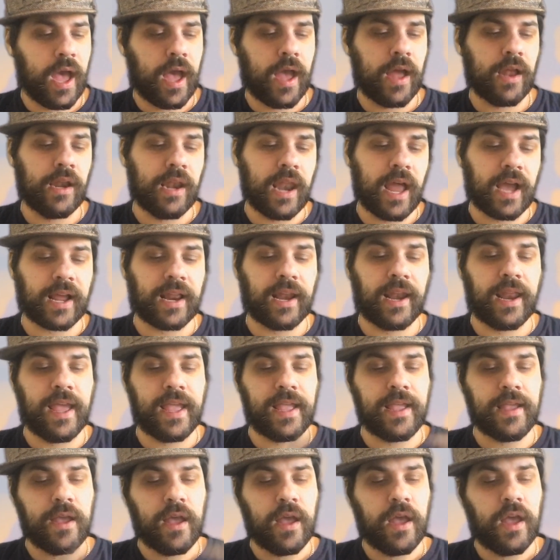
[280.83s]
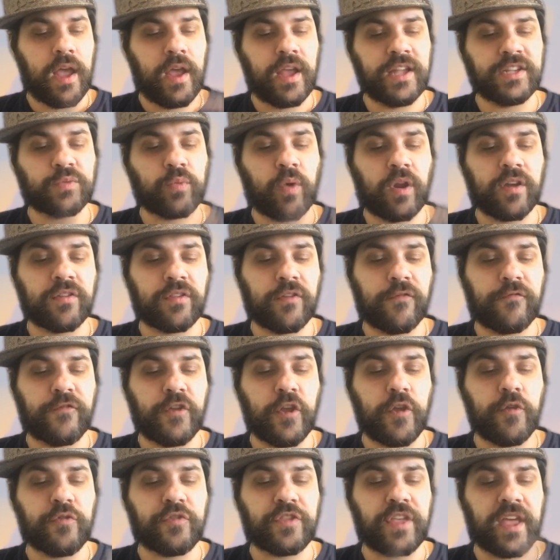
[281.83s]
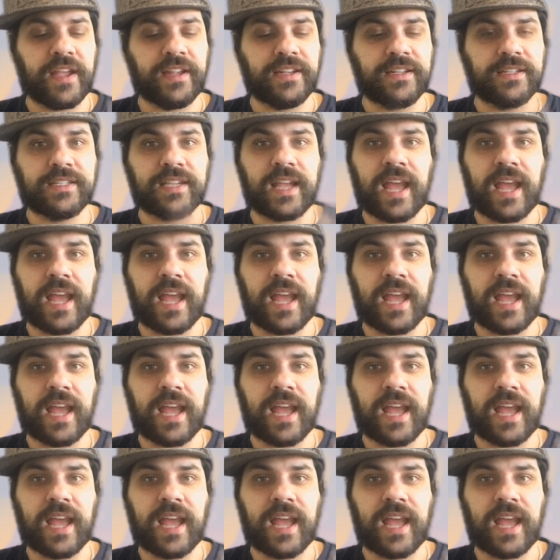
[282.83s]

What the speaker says: Luckily, it's one of the few things